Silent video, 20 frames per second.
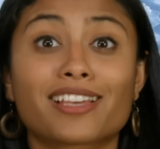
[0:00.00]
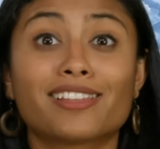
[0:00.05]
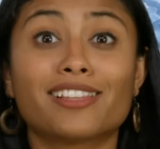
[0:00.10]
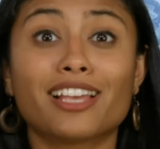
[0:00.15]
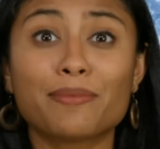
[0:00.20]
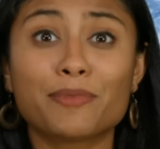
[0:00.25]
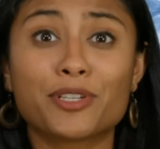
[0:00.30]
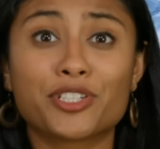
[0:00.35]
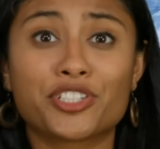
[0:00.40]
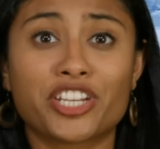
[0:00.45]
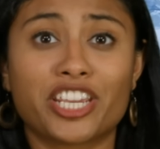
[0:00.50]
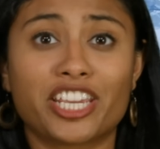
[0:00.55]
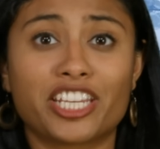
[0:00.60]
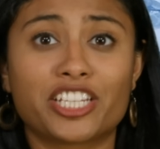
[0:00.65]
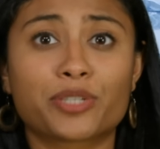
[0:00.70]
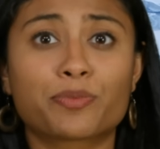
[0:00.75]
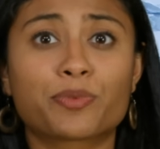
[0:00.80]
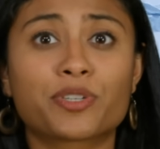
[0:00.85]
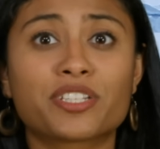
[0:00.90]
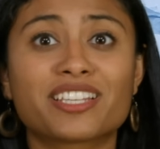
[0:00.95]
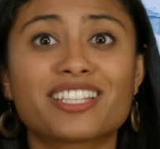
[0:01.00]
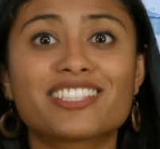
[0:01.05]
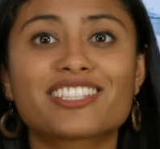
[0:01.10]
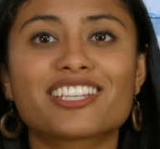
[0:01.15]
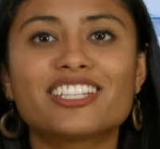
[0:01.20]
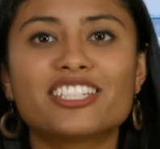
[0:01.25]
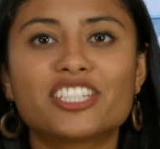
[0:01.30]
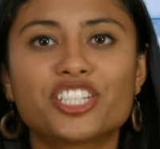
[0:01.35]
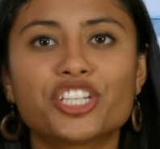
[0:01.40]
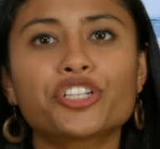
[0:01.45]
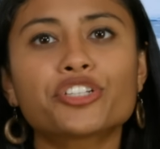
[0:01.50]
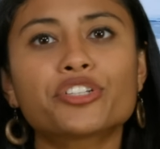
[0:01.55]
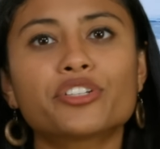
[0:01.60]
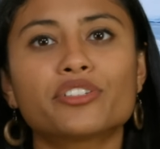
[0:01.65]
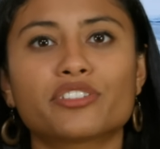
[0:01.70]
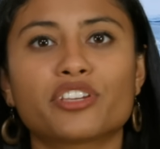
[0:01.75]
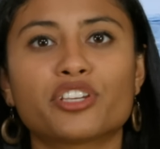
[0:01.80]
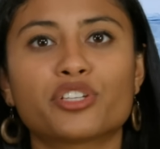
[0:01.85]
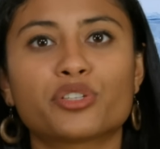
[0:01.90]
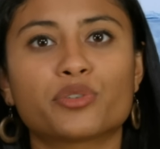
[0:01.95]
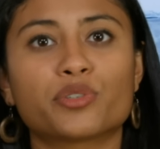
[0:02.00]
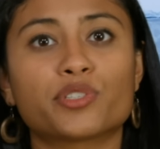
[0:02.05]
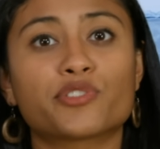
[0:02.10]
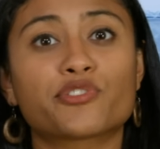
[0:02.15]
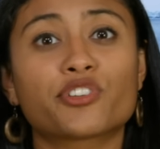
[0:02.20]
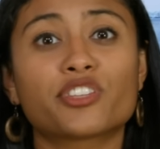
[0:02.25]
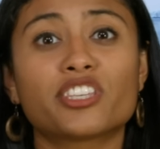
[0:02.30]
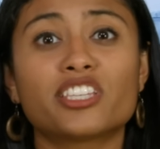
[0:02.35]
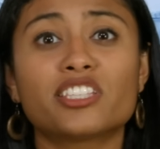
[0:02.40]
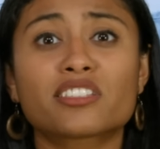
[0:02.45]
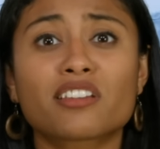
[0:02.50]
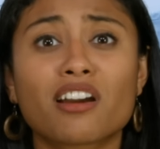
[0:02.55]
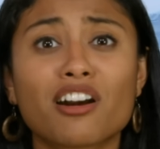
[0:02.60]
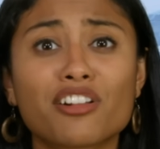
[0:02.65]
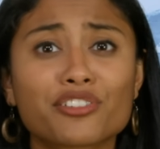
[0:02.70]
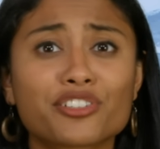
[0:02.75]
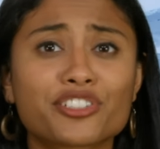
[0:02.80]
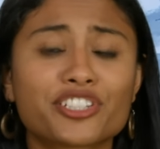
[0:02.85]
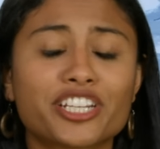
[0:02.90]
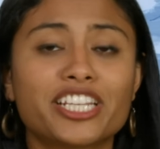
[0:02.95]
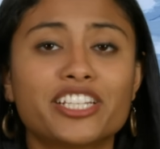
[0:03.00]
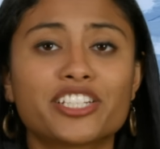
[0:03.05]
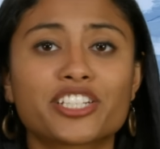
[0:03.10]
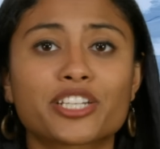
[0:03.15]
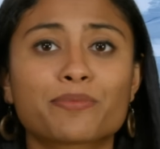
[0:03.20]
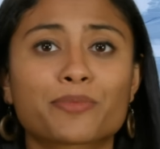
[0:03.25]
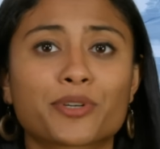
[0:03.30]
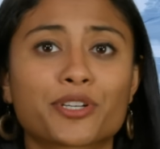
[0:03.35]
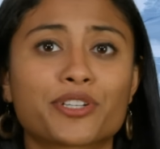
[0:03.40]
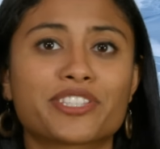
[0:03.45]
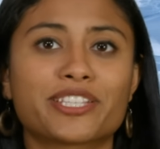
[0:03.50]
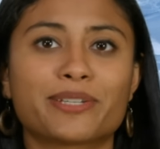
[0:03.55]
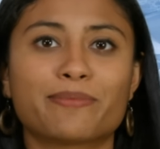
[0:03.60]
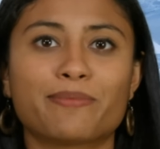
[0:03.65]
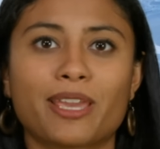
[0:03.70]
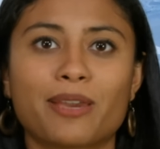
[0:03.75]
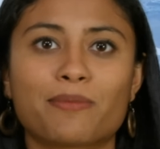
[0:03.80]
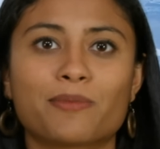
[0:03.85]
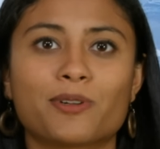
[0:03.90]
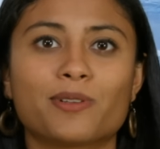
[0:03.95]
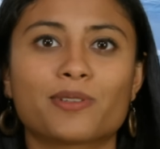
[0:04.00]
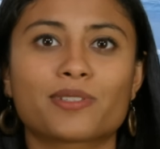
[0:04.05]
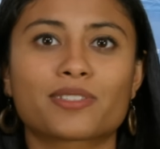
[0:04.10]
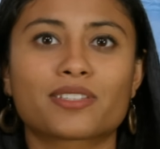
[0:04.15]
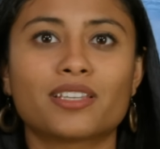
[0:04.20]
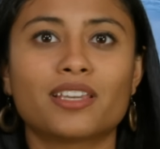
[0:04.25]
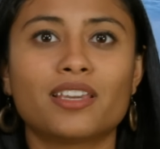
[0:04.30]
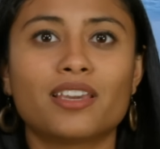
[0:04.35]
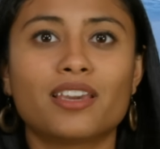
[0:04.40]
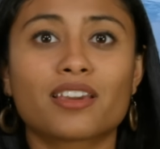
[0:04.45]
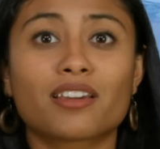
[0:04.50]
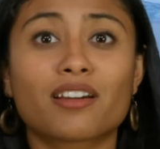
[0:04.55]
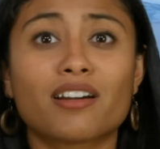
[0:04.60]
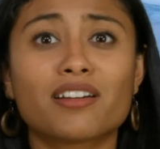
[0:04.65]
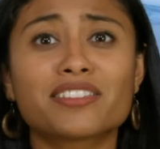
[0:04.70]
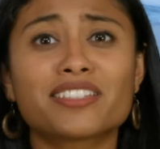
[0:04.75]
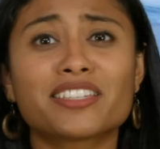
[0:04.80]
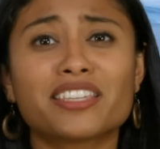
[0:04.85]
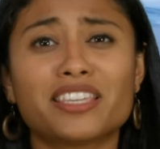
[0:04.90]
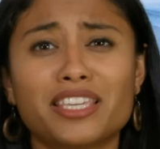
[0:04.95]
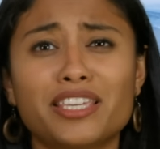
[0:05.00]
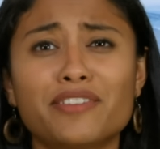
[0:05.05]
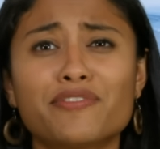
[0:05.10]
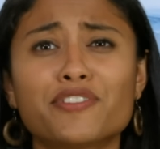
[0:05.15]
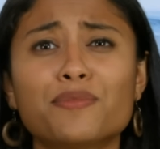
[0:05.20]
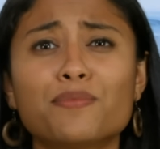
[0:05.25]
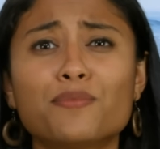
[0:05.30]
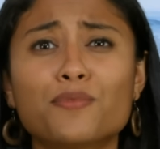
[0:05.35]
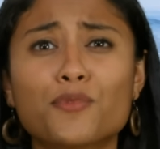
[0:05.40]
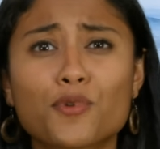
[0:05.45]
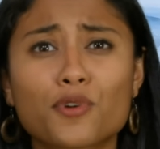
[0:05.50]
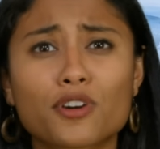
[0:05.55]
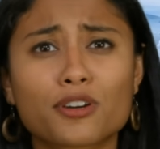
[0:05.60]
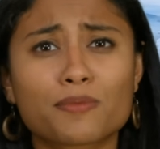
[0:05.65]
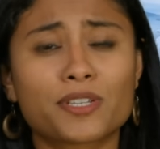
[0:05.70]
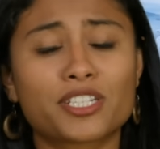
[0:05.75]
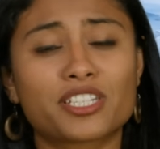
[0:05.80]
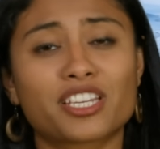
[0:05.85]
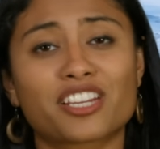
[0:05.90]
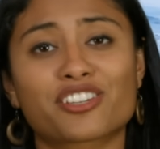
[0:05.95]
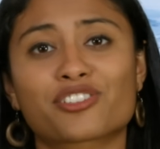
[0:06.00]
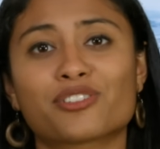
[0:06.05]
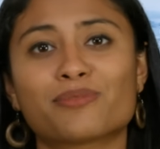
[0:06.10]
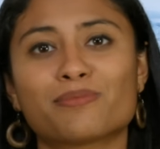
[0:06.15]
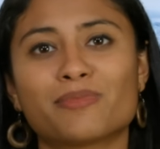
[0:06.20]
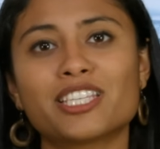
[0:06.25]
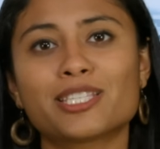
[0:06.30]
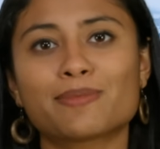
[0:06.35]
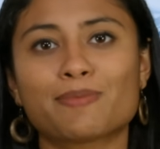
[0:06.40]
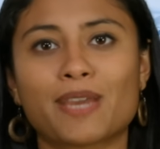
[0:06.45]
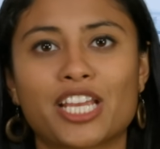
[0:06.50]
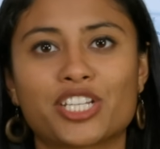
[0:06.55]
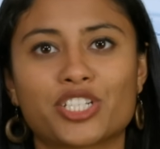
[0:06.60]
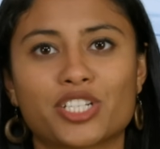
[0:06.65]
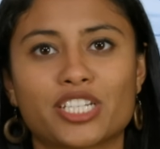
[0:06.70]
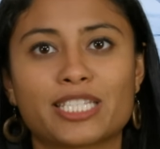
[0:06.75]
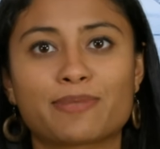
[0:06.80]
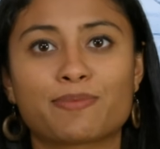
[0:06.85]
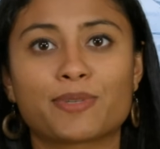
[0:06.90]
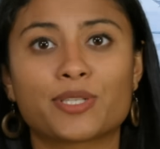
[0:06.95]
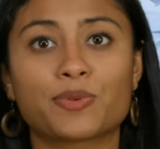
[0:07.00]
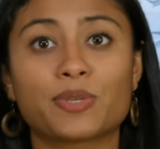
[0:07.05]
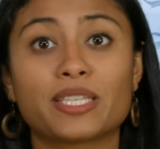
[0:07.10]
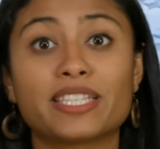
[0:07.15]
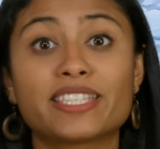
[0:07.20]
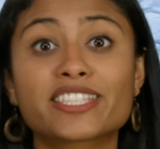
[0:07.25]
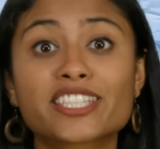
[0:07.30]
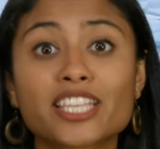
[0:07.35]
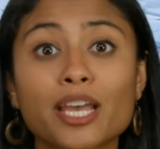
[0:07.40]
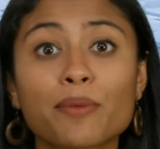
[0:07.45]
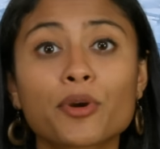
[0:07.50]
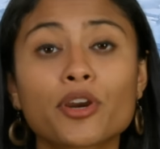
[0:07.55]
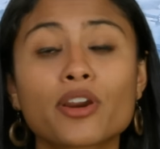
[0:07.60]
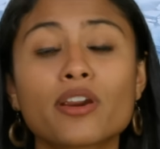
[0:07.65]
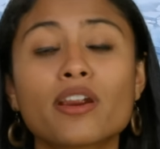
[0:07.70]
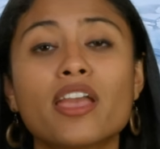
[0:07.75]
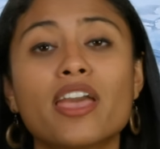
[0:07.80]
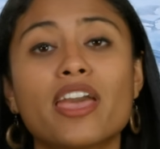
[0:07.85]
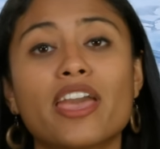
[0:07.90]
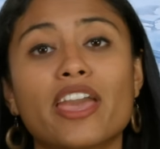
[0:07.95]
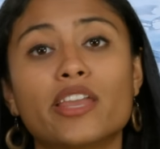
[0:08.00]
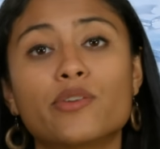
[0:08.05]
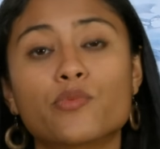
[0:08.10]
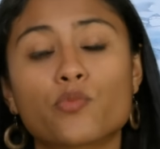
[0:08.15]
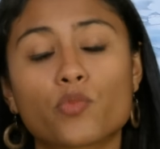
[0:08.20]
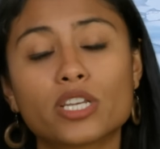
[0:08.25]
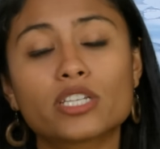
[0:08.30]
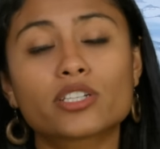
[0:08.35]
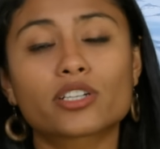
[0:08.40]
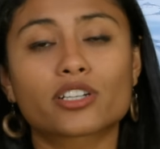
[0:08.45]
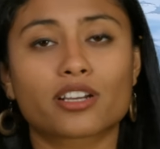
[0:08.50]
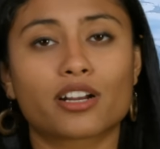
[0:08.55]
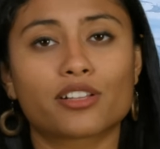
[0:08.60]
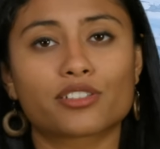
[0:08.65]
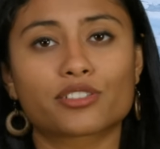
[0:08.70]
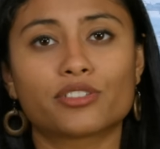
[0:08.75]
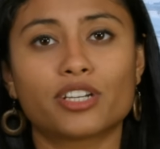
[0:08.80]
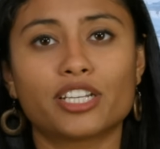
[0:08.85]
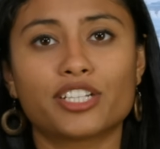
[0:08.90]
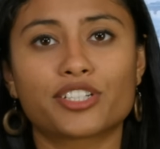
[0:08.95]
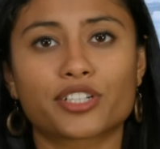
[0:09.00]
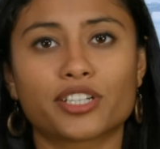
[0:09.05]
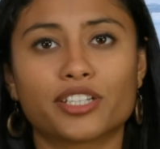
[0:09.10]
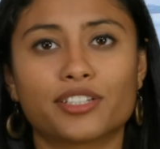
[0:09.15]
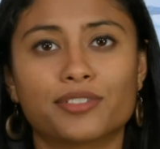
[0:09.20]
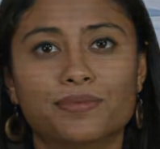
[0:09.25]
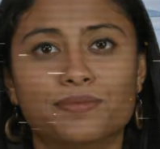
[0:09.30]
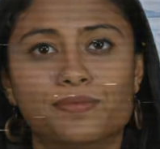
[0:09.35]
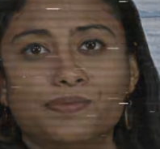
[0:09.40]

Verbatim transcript: Climate change presents additional issues for these color-changing birds and mammals, causing even more potential mismatches between summer and winter coloration.